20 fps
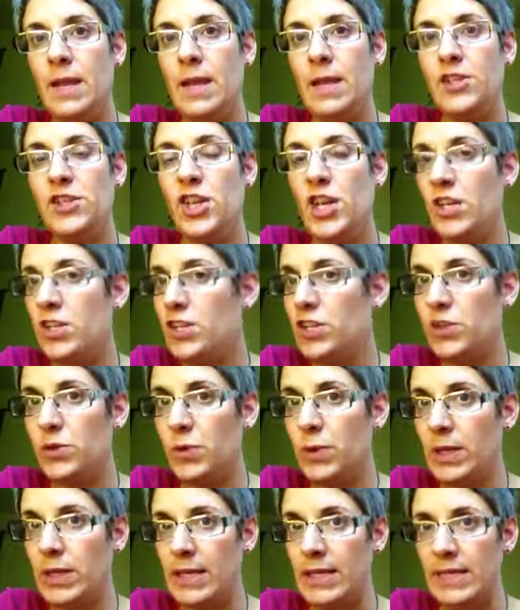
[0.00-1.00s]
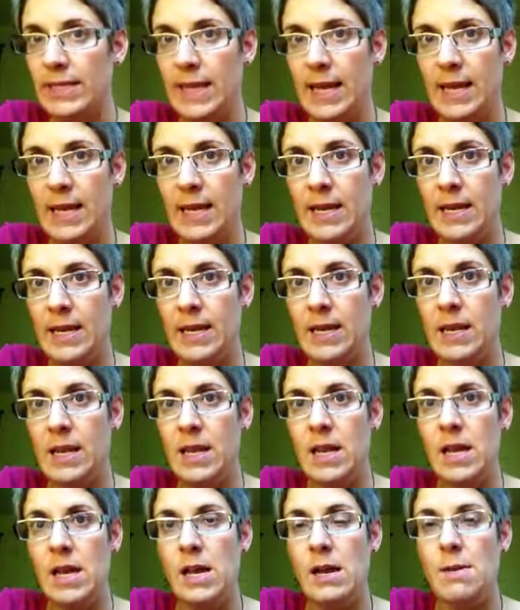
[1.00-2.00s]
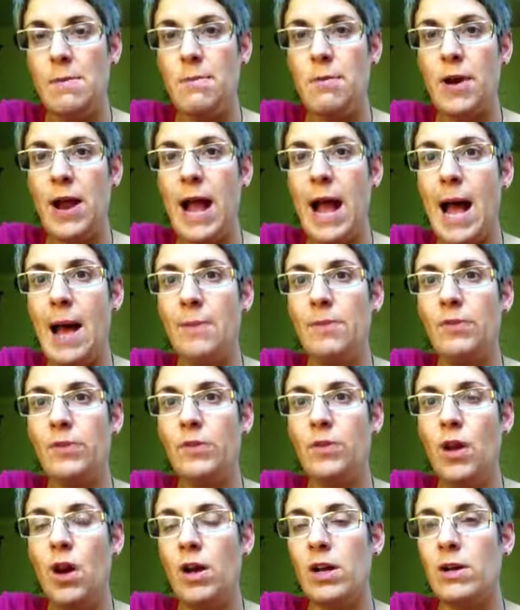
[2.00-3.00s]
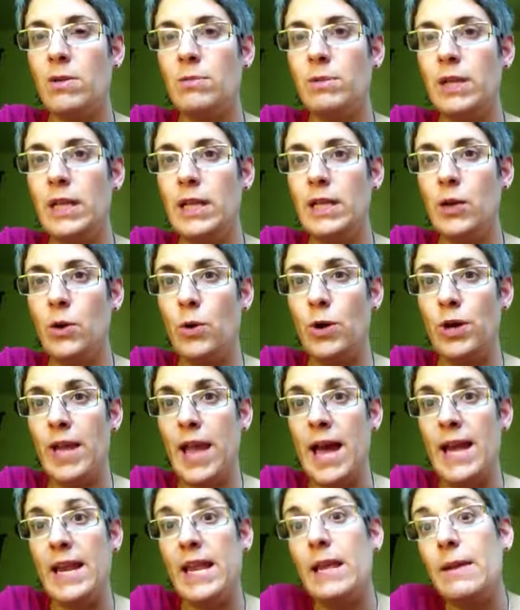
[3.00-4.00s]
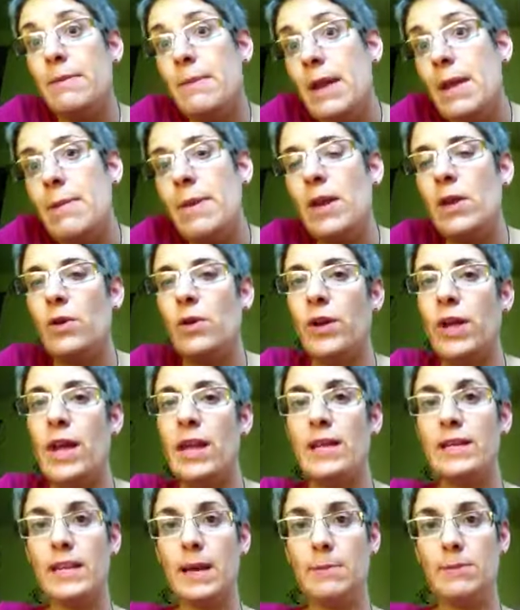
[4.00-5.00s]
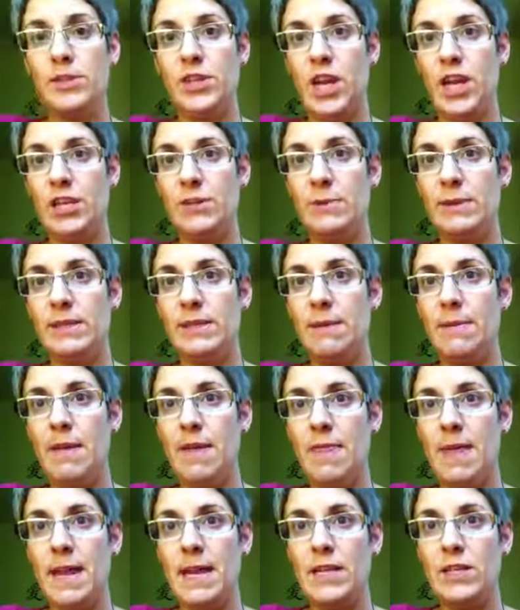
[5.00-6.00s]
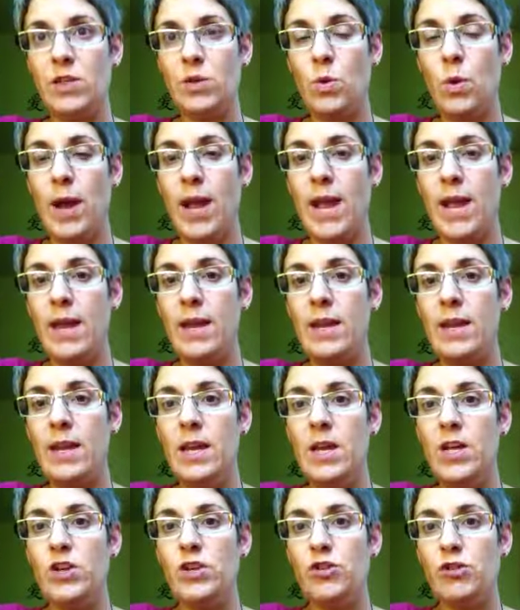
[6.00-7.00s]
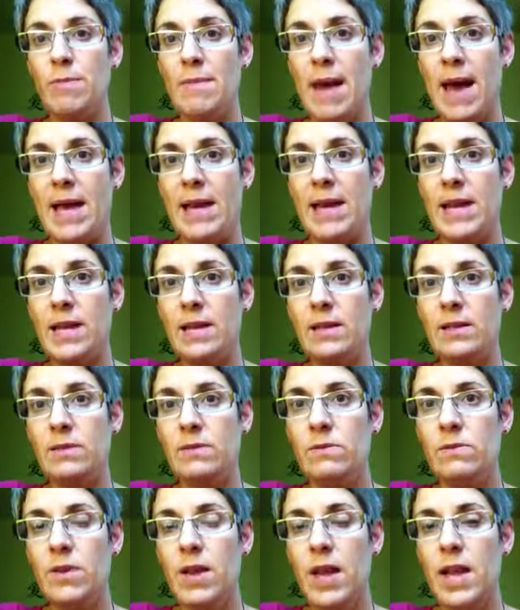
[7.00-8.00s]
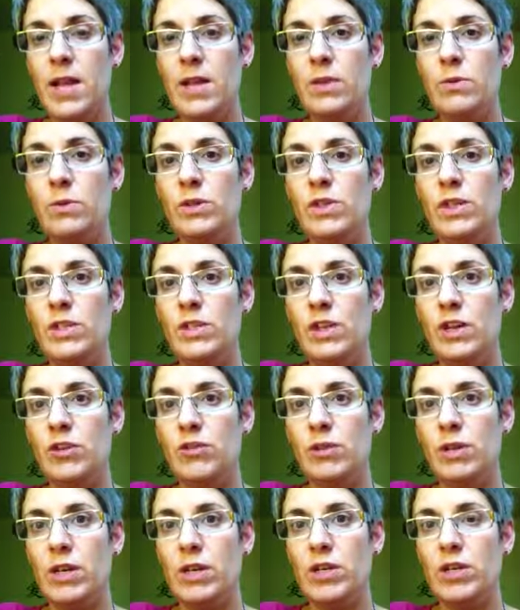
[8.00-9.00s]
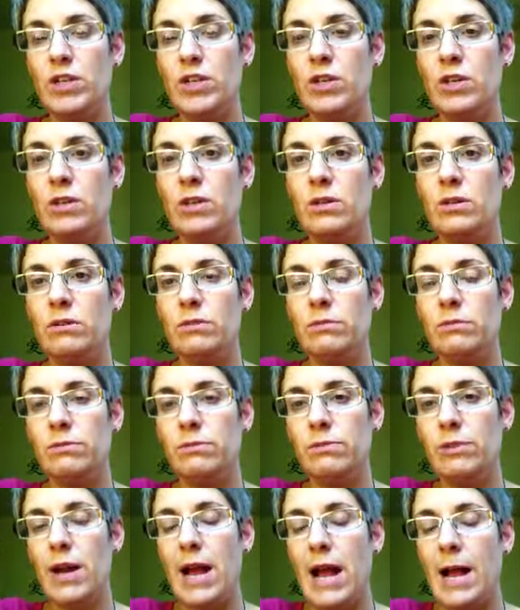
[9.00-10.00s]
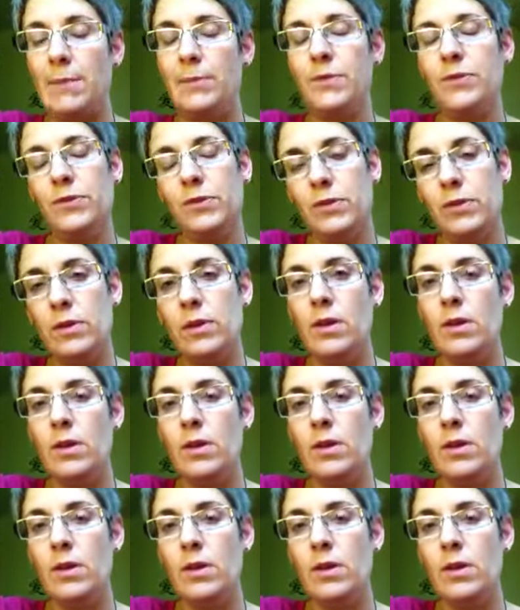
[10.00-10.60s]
change that's really sudden, perhaps not completely organic, maybe an organic type of change, but something that is quite dramatic, okay, which is our traditional, perhaps,